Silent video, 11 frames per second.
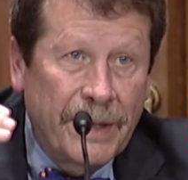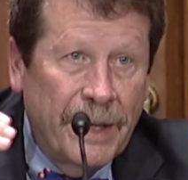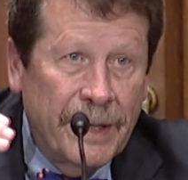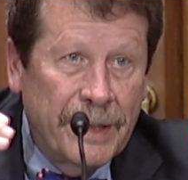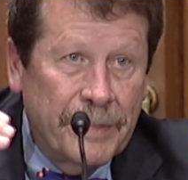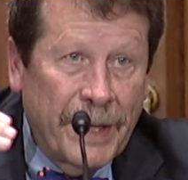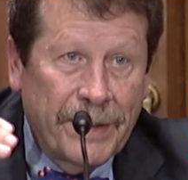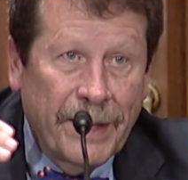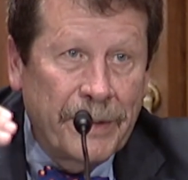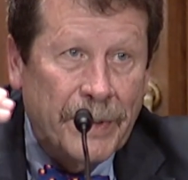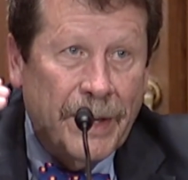I
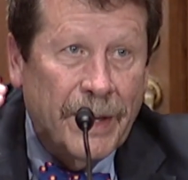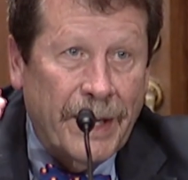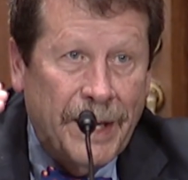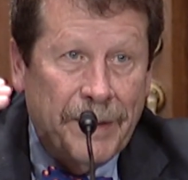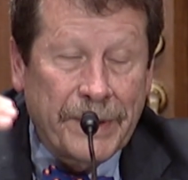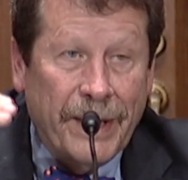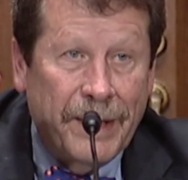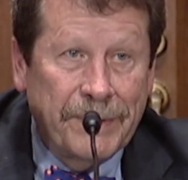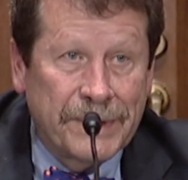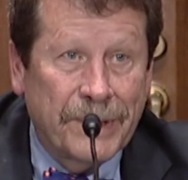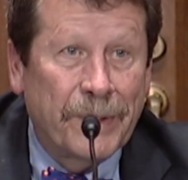think we're going to
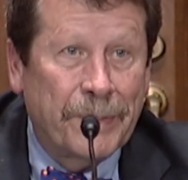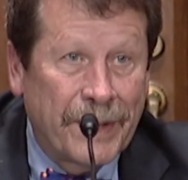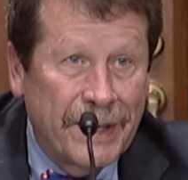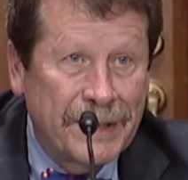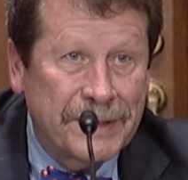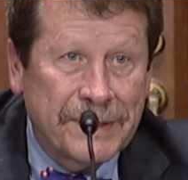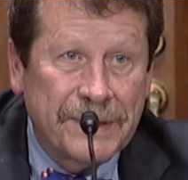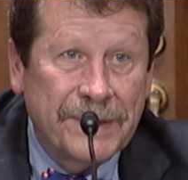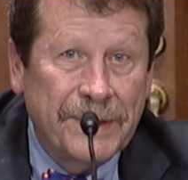have a surplus.